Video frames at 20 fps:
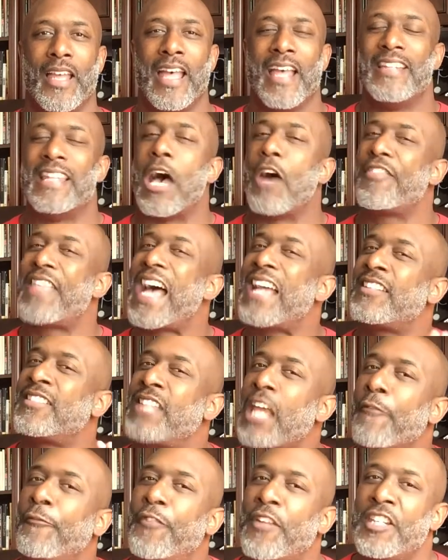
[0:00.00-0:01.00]
Now, that
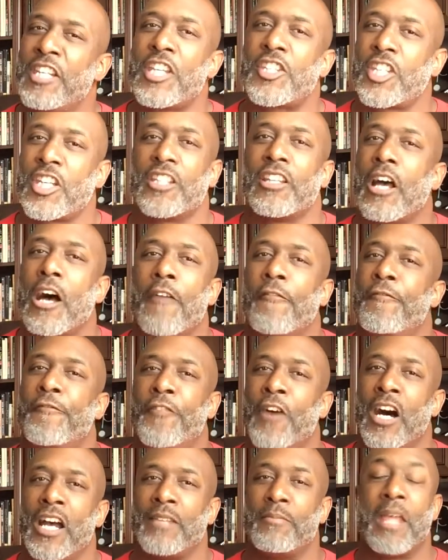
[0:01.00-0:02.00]
definition of
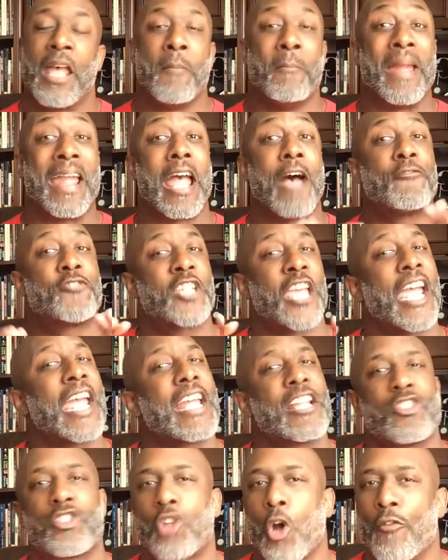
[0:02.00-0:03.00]
fun may have
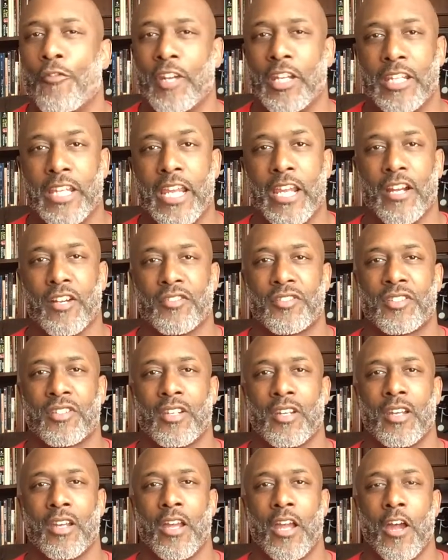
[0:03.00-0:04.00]
changed over the years,
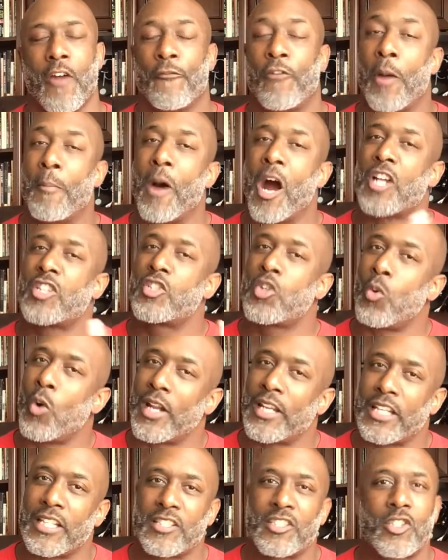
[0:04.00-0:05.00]
from our
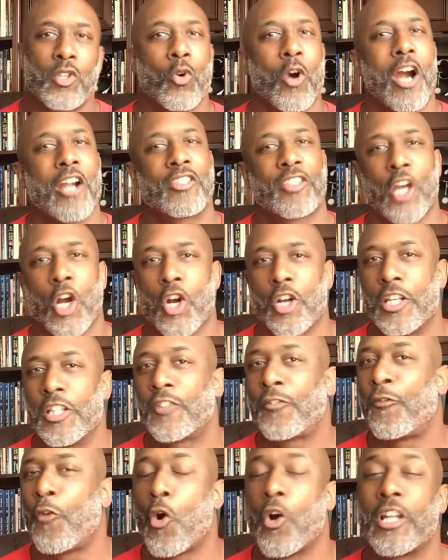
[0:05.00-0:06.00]
20s to our
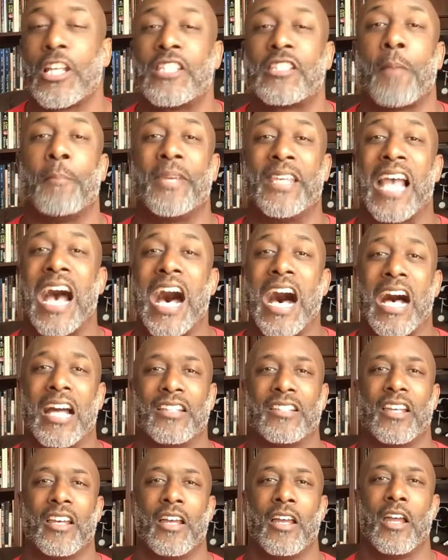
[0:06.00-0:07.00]
30s, 40s, and
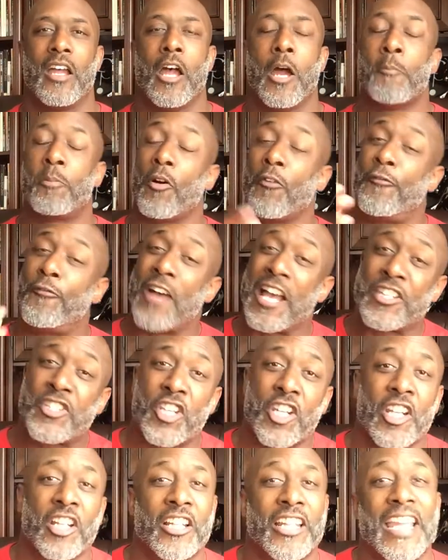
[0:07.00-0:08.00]
beyond,
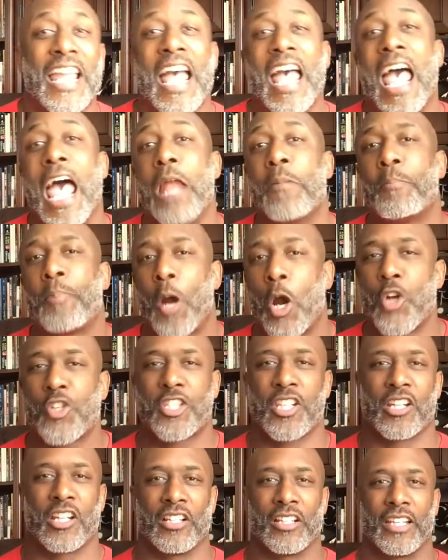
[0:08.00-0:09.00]
professionally and
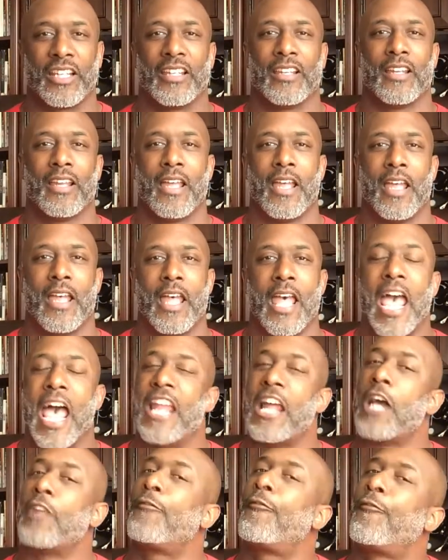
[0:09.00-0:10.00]
personally.
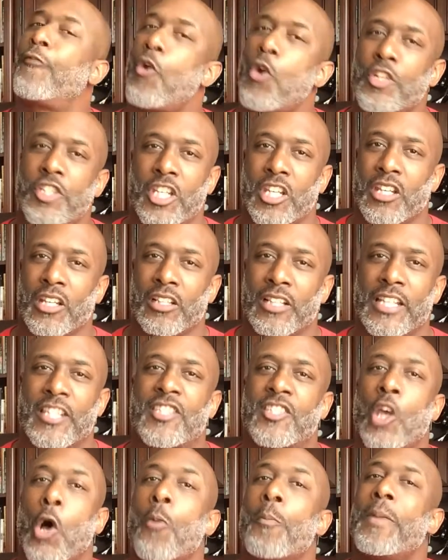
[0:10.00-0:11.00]
And unfortunately,
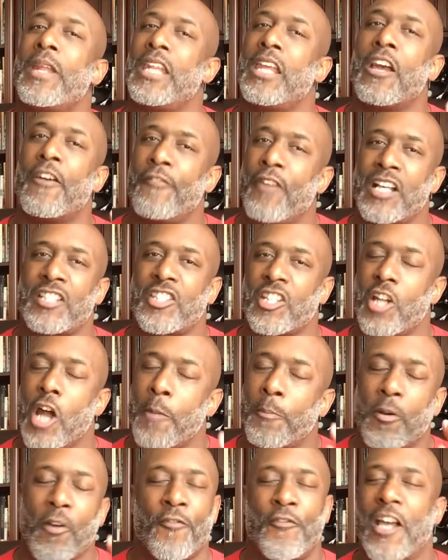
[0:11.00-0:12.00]
so many of us in
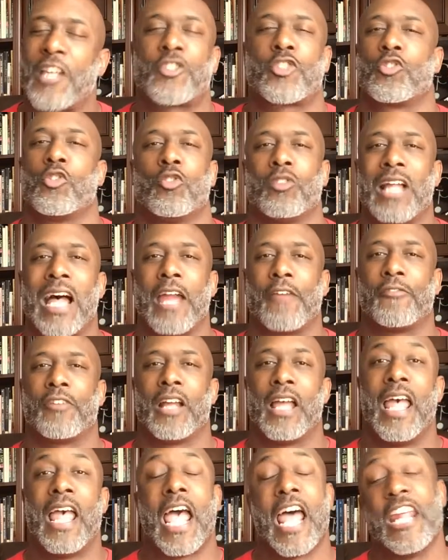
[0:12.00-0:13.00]
our professional life
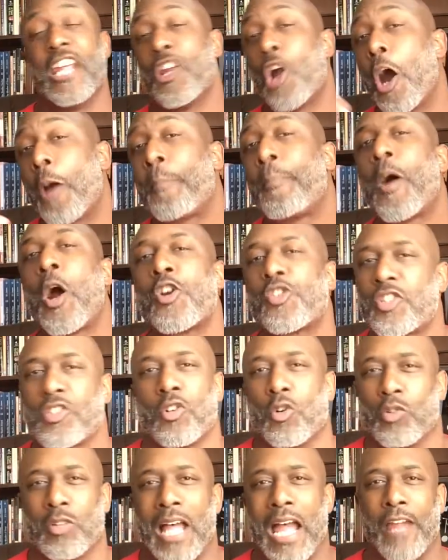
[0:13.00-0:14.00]
and in our
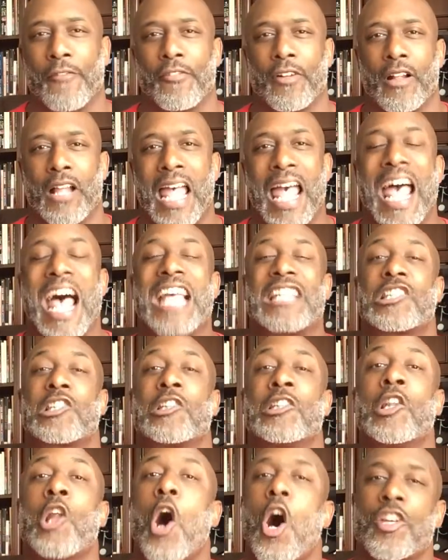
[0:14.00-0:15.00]
personal life
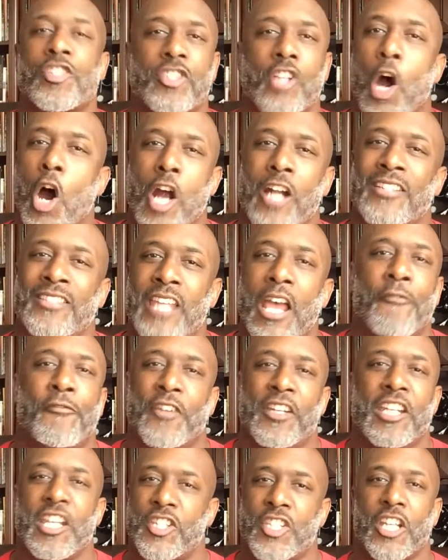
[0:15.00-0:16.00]
has lost our
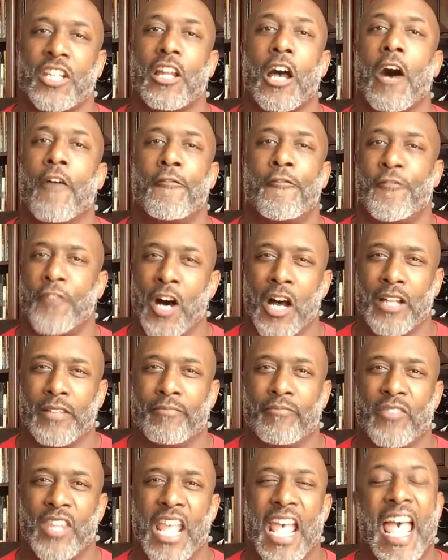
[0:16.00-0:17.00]
definition of
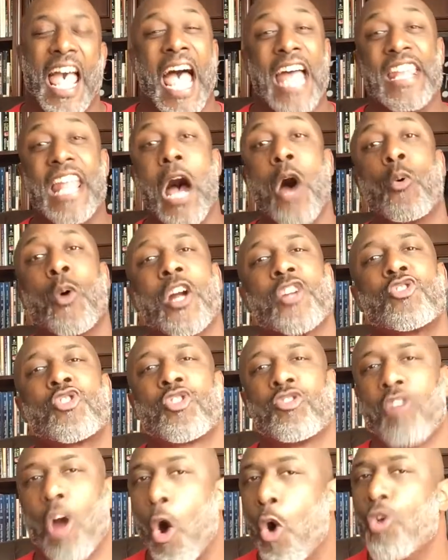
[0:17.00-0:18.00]
fun. And now we're
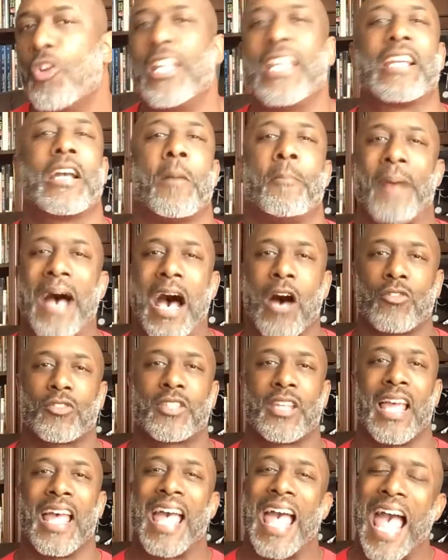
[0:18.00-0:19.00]
droning
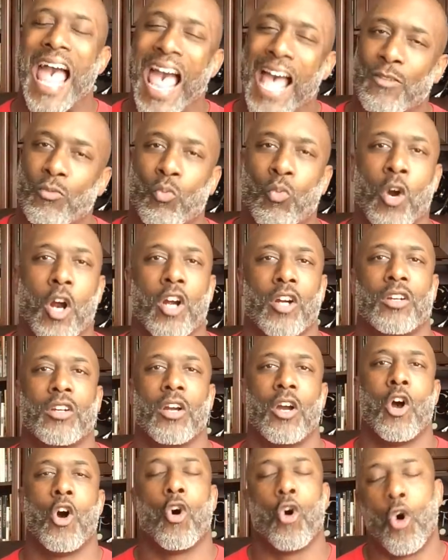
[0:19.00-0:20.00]
about at work,
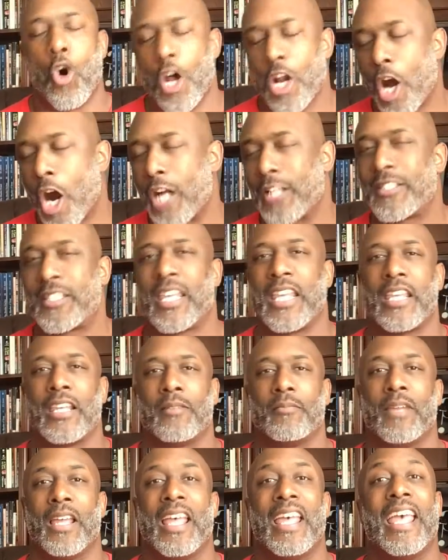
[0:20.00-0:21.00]
on our
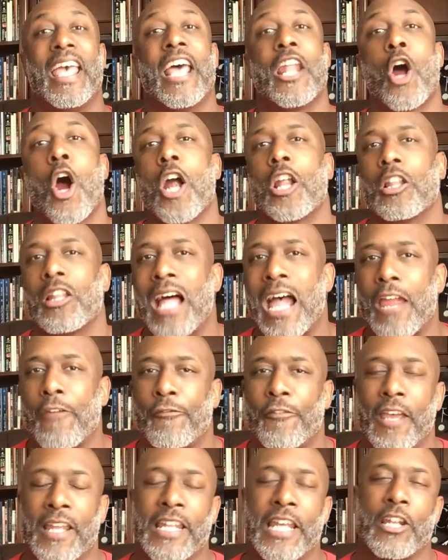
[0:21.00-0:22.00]
team, in our
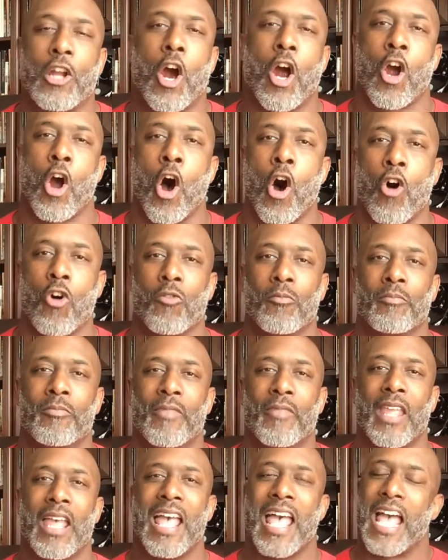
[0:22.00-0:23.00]
life, and in our home.
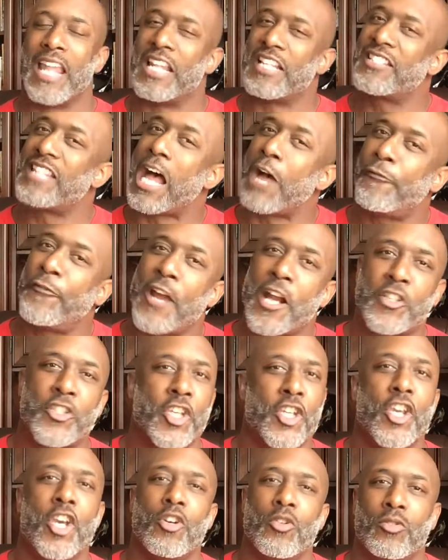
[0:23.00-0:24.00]
And it's not fair
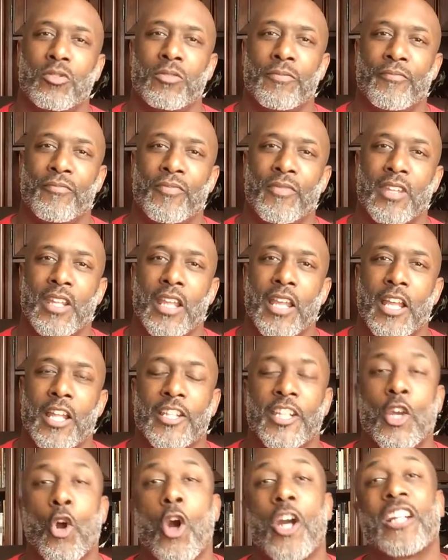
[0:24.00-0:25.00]
to you,
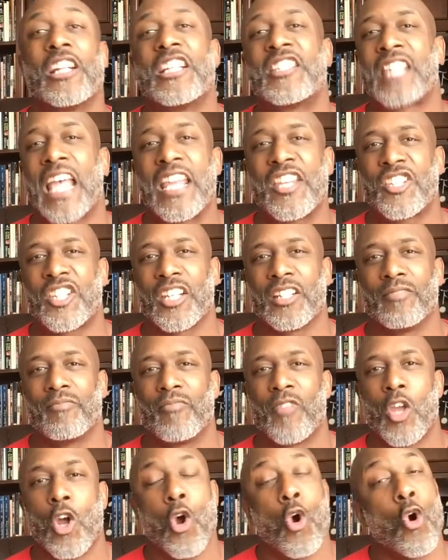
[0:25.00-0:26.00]
the organization,
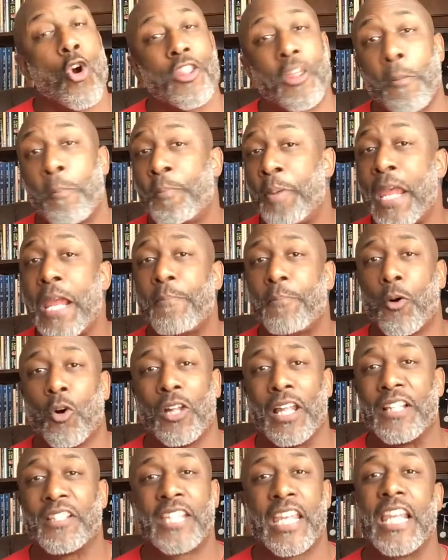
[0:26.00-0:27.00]
or the people
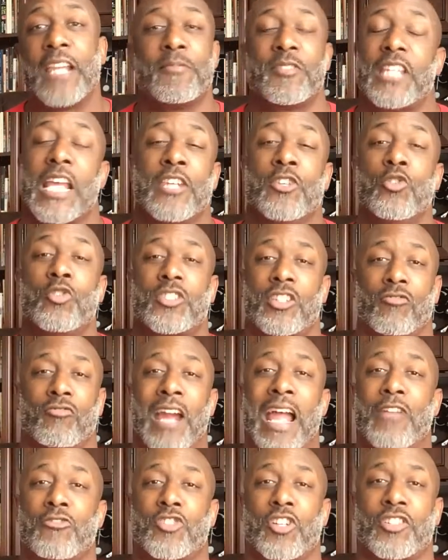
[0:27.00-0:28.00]
and teams that you
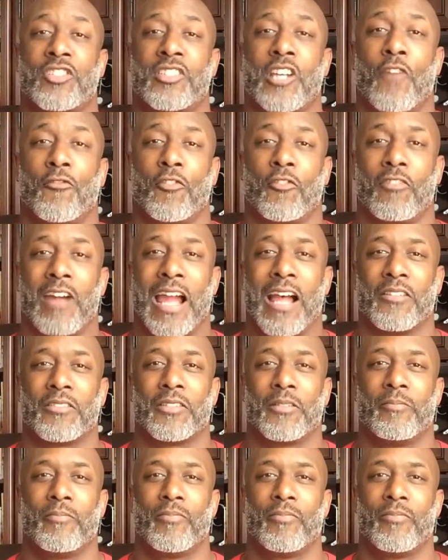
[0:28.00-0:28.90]
surround yourself around.